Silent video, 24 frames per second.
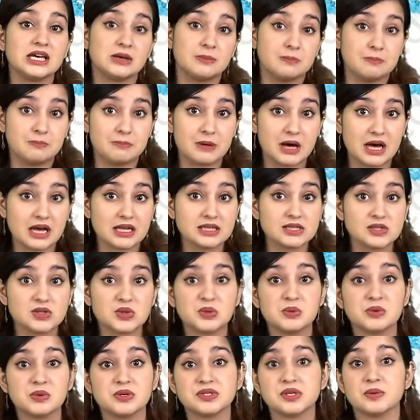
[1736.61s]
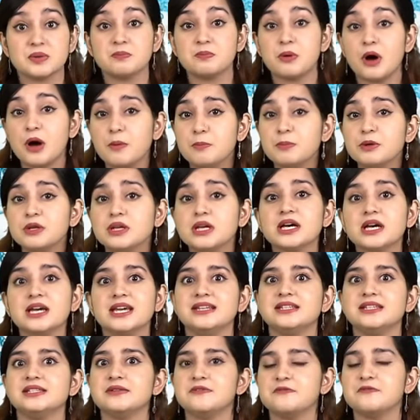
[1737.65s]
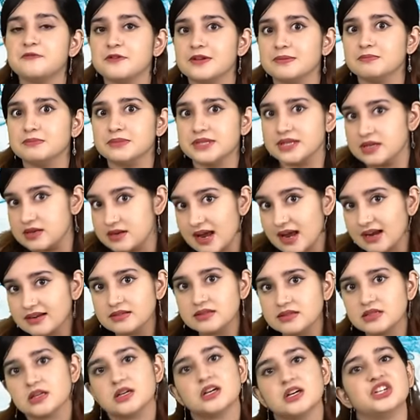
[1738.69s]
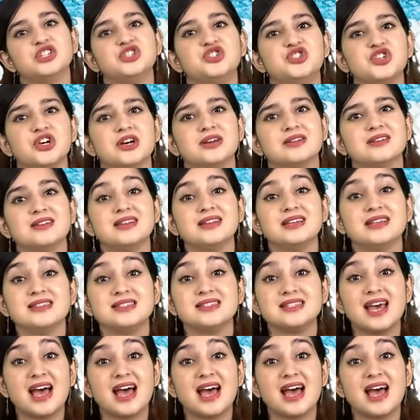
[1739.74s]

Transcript: Abbas, who was a popular Indian film director, journalist,